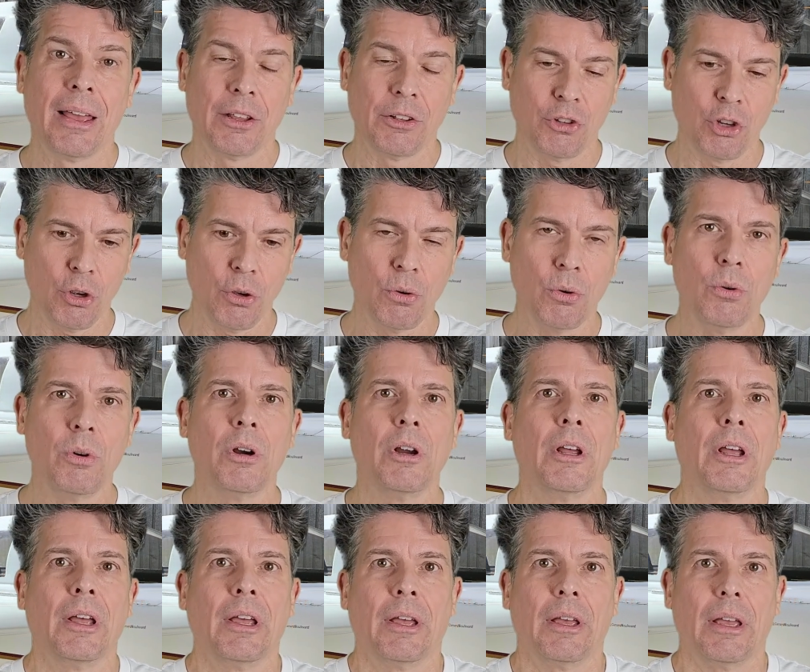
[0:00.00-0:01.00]
Two,
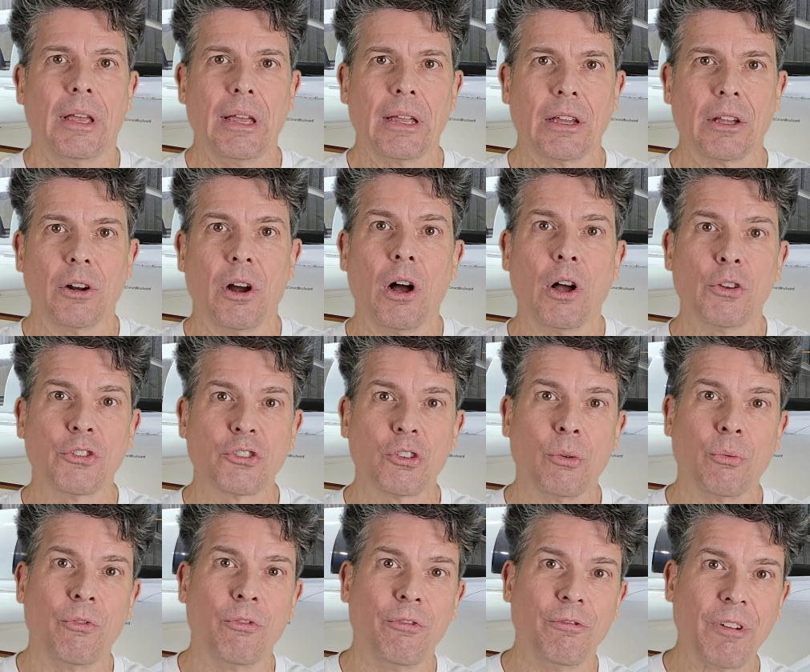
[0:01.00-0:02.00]
it can also
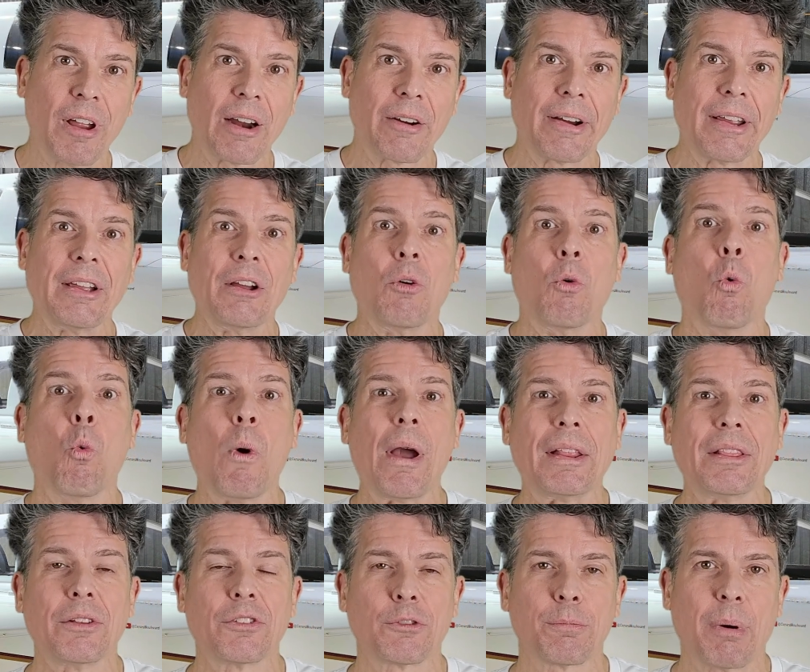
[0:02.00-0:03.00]
vary
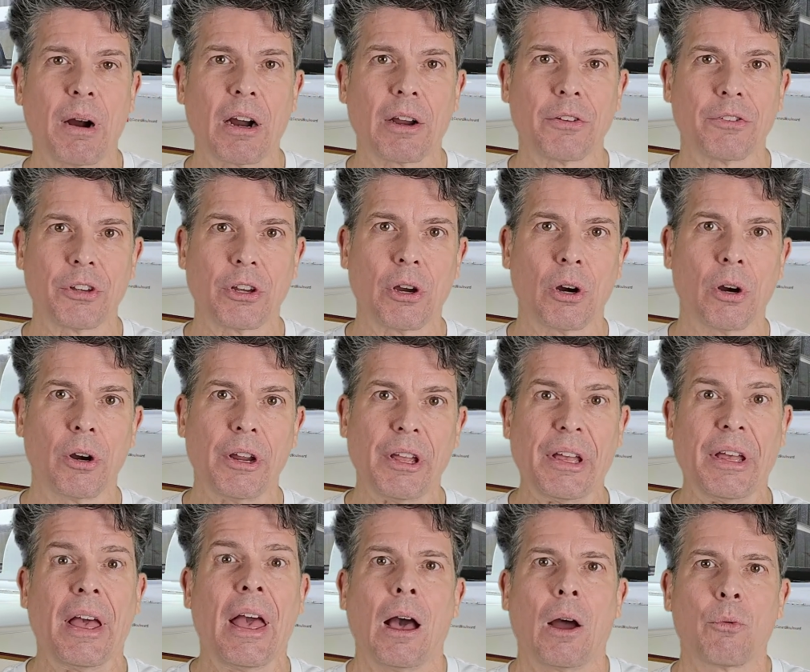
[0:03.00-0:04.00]
when the spark is occurring.
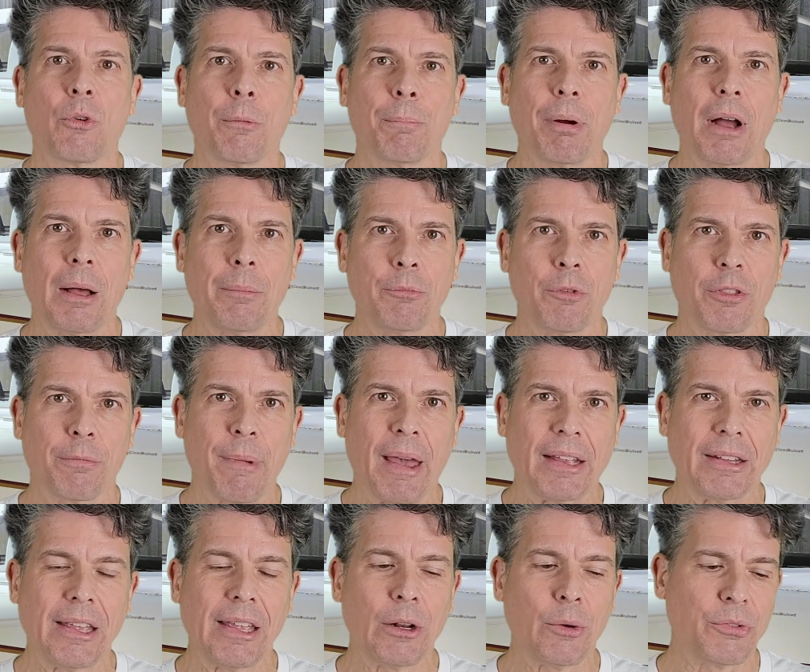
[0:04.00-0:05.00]
A real problem with
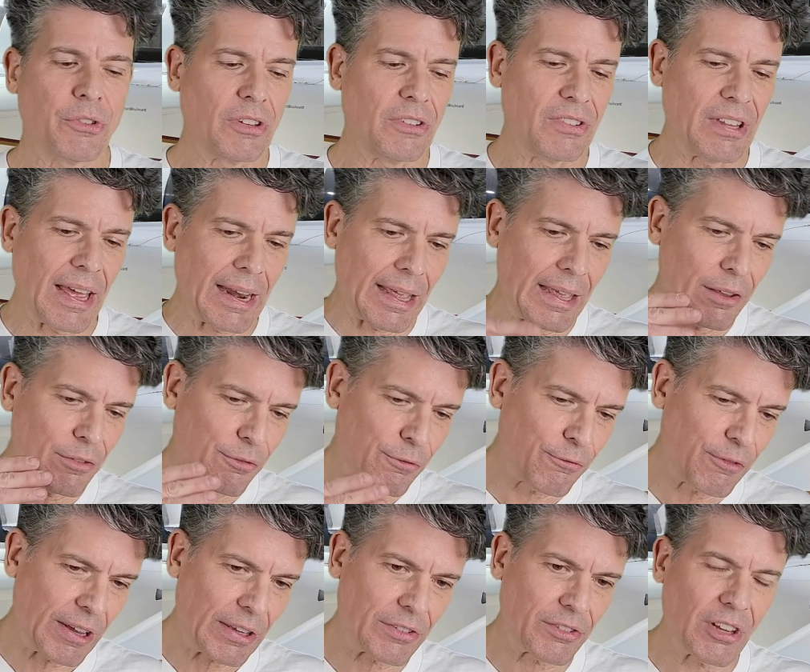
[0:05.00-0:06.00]
magnetos is
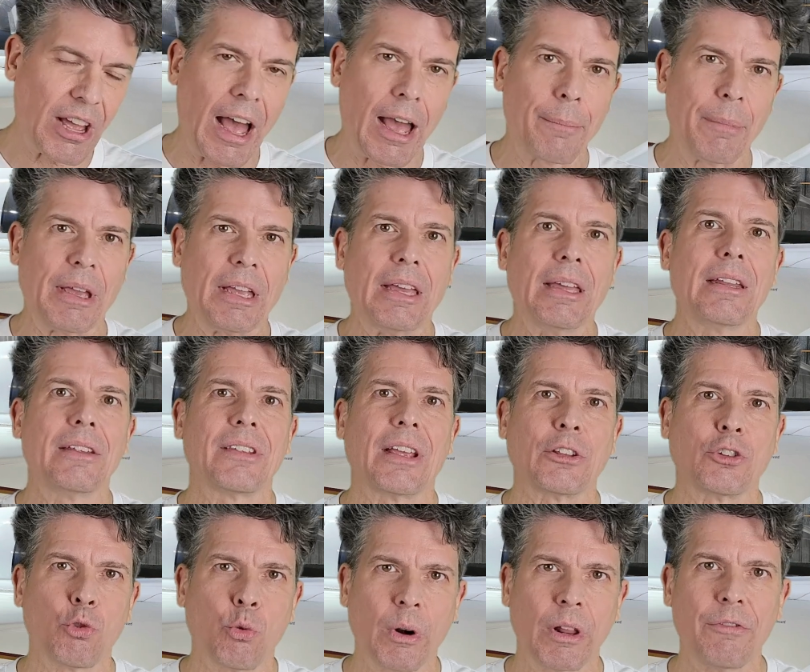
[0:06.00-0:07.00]
fixed timing. It is
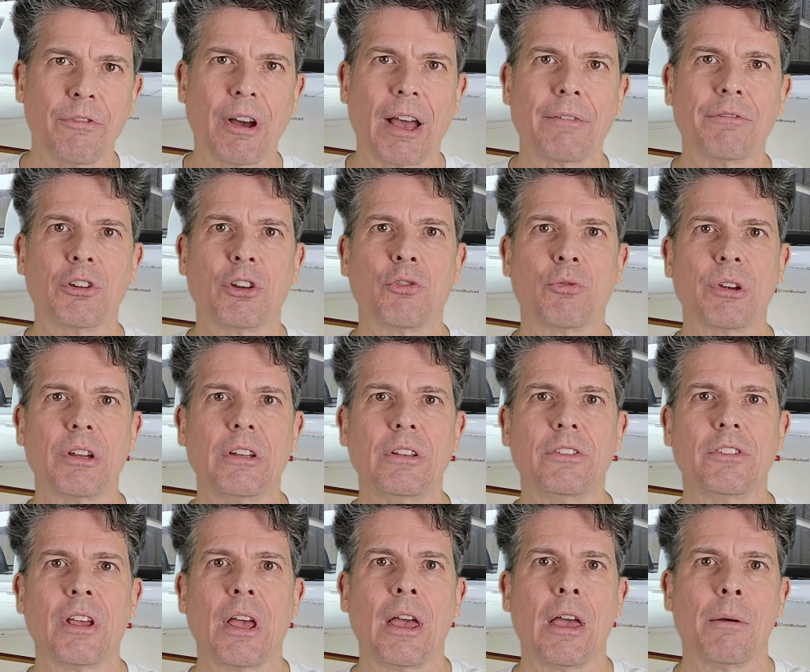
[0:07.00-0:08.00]
at 25
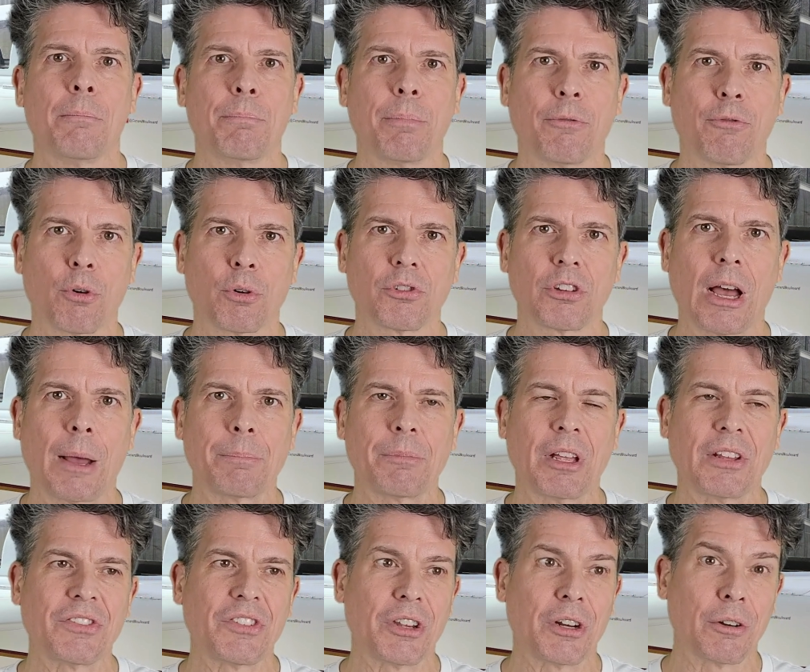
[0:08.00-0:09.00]
degrees before top
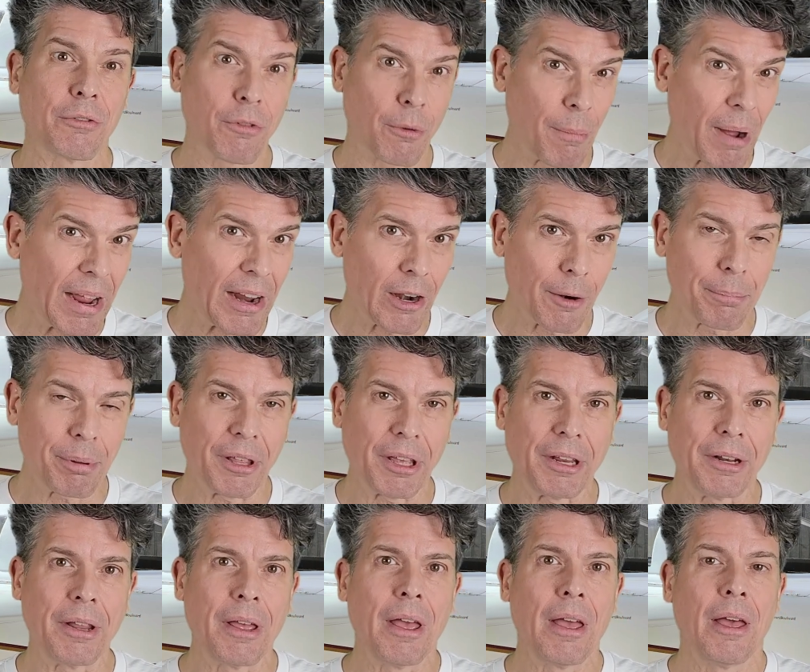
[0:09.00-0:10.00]
dead center for my airplane